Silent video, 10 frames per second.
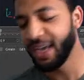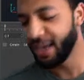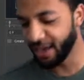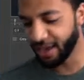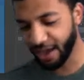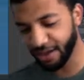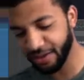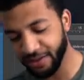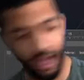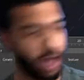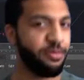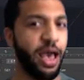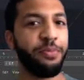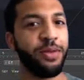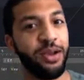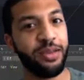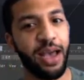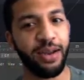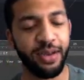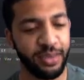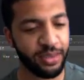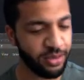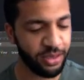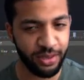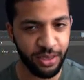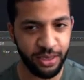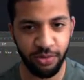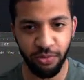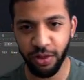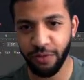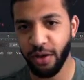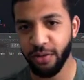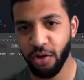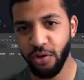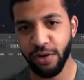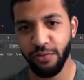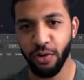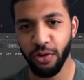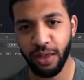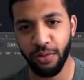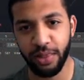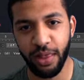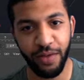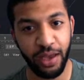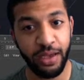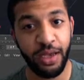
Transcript: Yeah, I'm happy to hear that because this is a really fun, creative world that we live in.